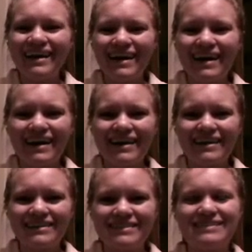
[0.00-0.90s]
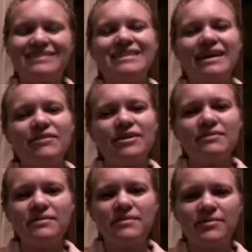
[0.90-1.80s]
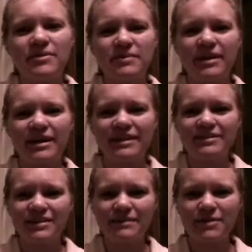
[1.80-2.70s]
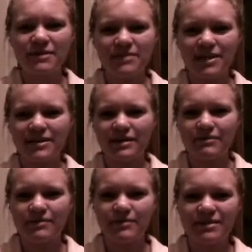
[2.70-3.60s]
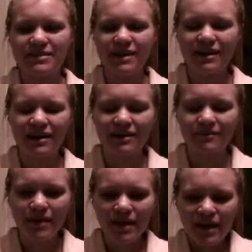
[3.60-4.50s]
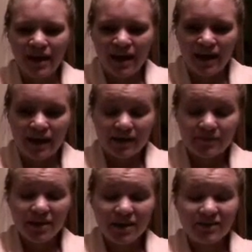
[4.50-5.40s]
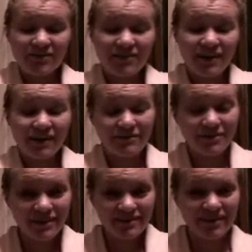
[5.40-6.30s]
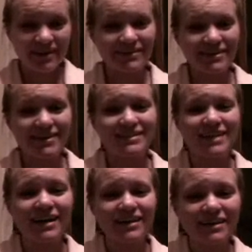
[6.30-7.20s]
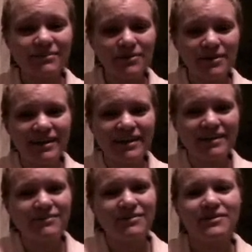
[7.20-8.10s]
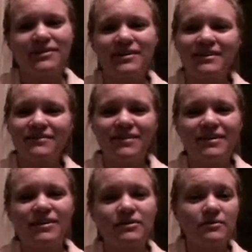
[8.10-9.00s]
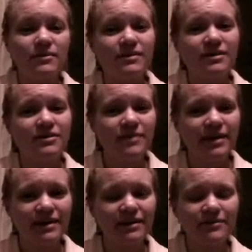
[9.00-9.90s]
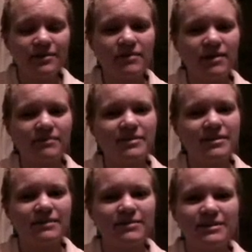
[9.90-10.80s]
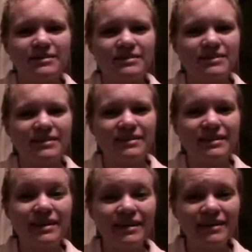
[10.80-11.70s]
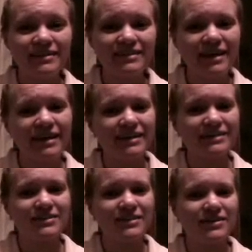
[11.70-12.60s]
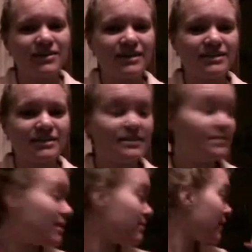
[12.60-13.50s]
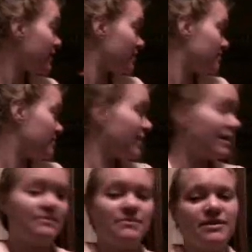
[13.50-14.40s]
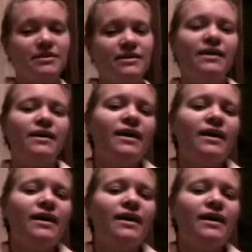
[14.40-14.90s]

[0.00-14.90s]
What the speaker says: Hi guys, it's Ebba from the book blog a-striped-armchair.wordpress.com, and I'm here at 5:45 on a Saturday morning recording a video with no makeup in my pajamas in hideous lighting so that you guys can see my backyard behind me